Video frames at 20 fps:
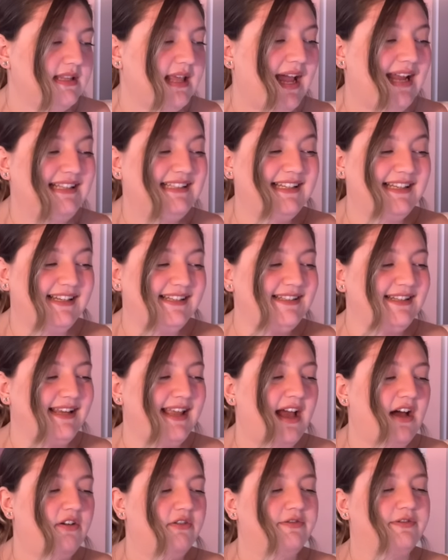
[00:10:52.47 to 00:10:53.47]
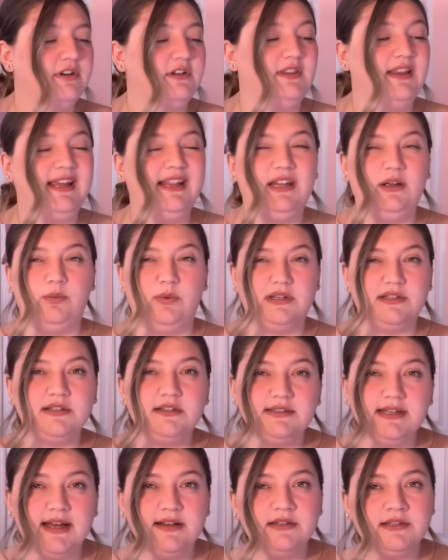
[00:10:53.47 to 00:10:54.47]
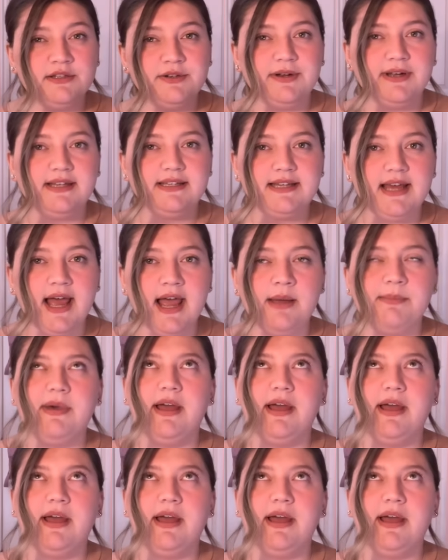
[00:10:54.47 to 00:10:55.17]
that I didn't account for Lady Whistledown's screen time.